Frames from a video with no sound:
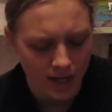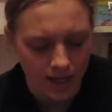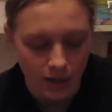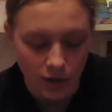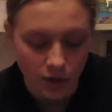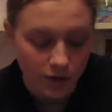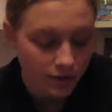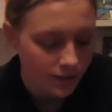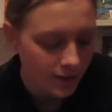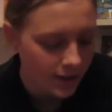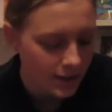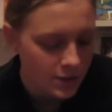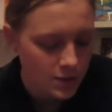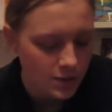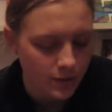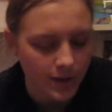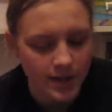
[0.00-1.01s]
and you can read
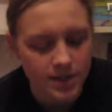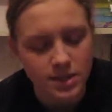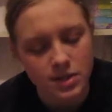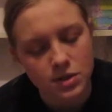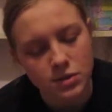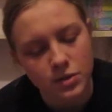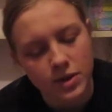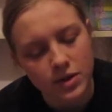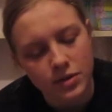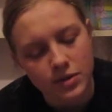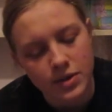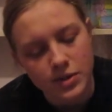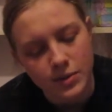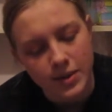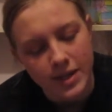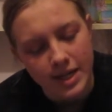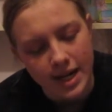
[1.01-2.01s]
it too, Exodus 23
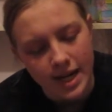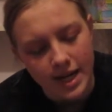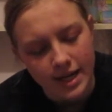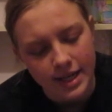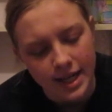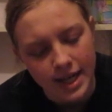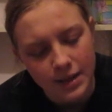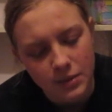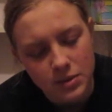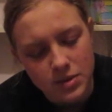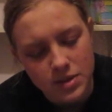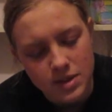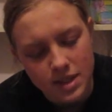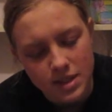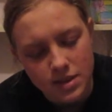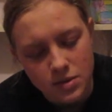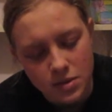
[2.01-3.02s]
29. I will
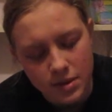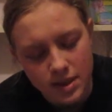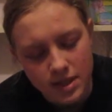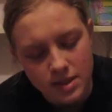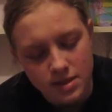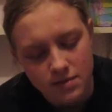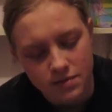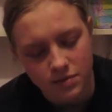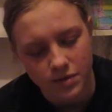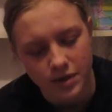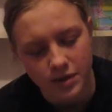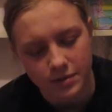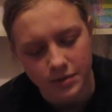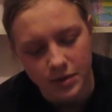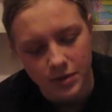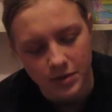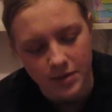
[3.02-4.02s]
send hornets in front
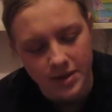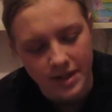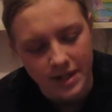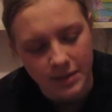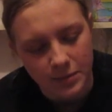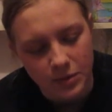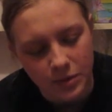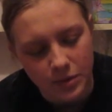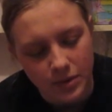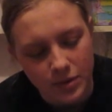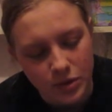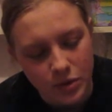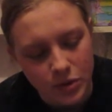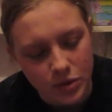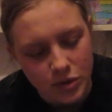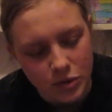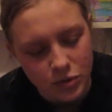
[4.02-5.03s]
of you, and they will
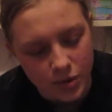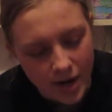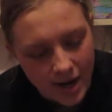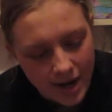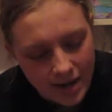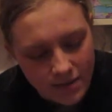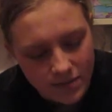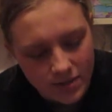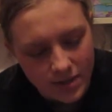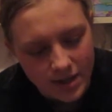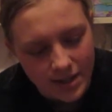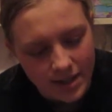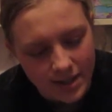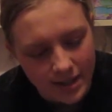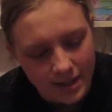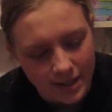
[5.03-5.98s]
drive the